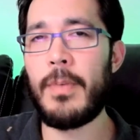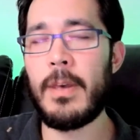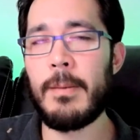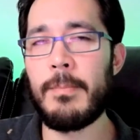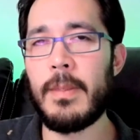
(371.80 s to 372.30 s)

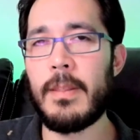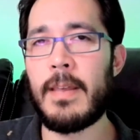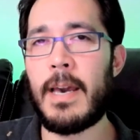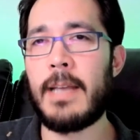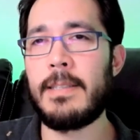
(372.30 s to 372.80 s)
them
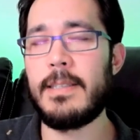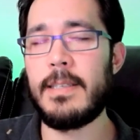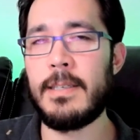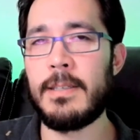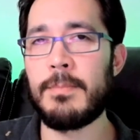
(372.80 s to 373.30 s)
that
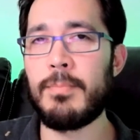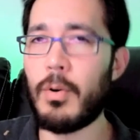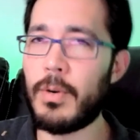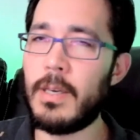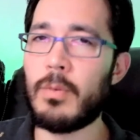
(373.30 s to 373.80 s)
is
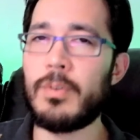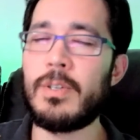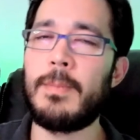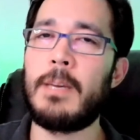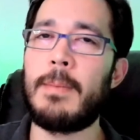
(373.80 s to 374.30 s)
broken or
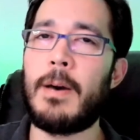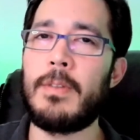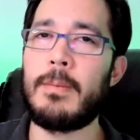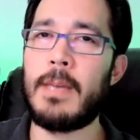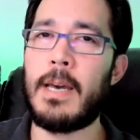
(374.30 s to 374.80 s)
something about
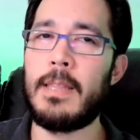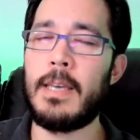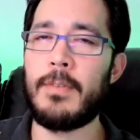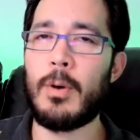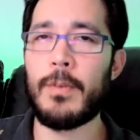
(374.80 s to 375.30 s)
them that they
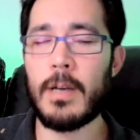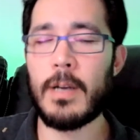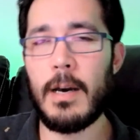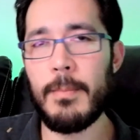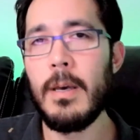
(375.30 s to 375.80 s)
have to
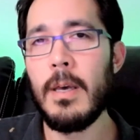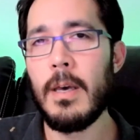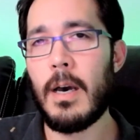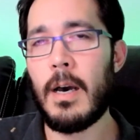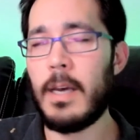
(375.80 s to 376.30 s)
overcome.
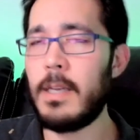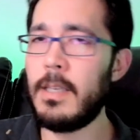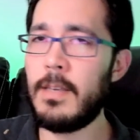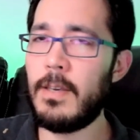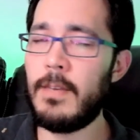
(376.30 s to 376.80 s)
Uh, and
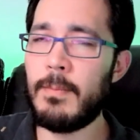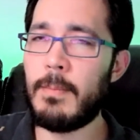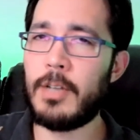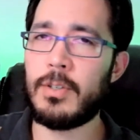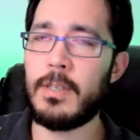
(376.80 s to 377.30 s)
e- even
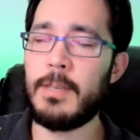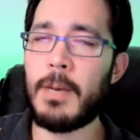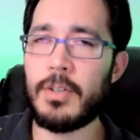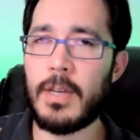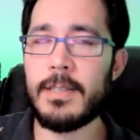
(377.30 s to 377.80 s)
Masha,
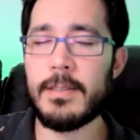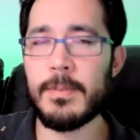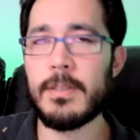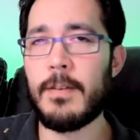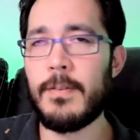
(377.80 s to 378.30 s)
Masha has some stuff